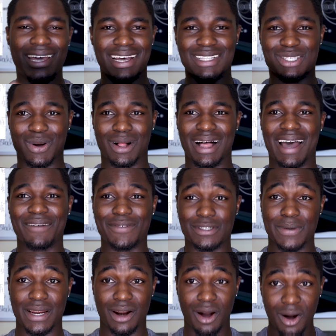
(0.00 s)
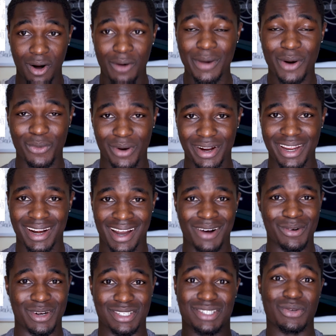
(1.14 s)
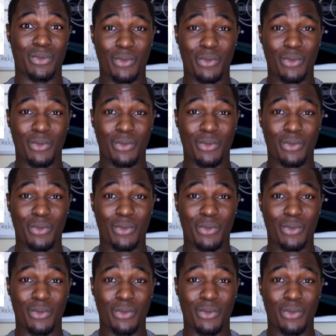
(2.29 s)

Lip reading: And so I'll have to spend all my working hours